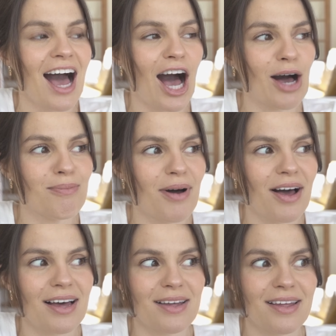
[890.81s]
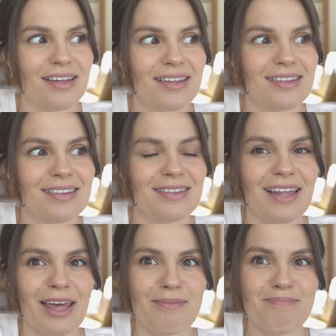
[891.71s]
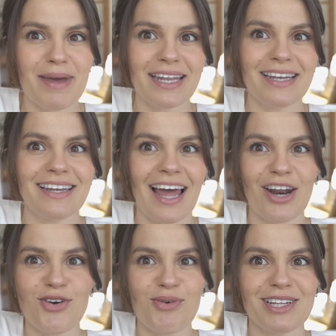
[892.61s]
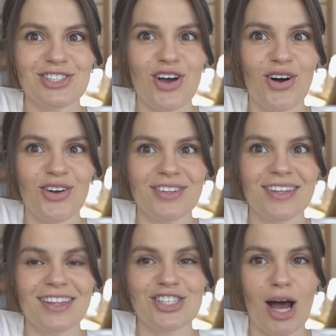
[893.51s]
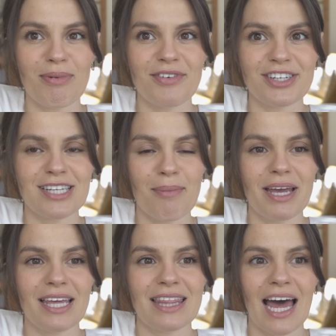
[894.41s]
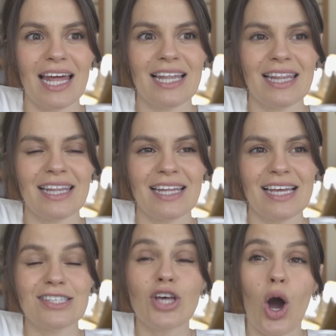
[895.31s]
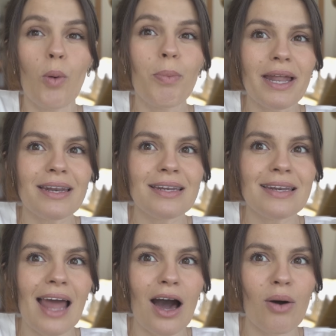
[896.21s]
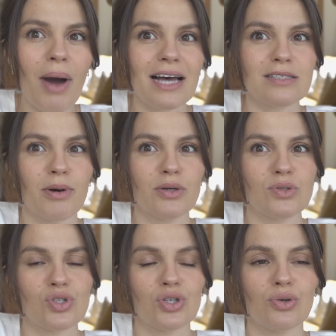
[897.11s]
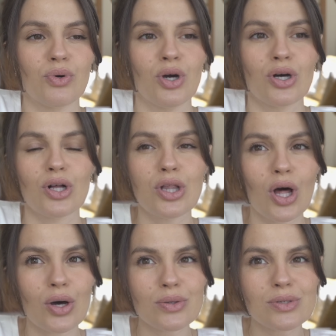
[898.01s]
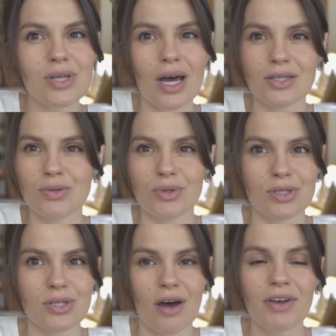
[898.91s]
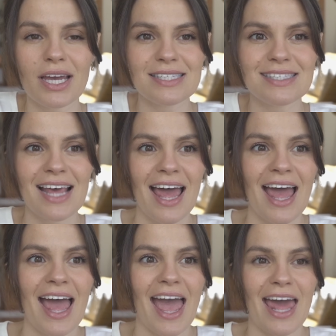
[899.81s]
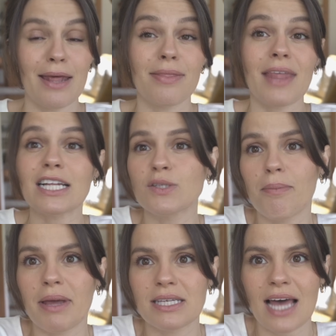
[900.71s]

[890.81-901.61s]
um, a like bit, I don't know what it's called, in the top of your stomach that is open now as opposed to closed. It has to do with your esophagus. And it, that's what makes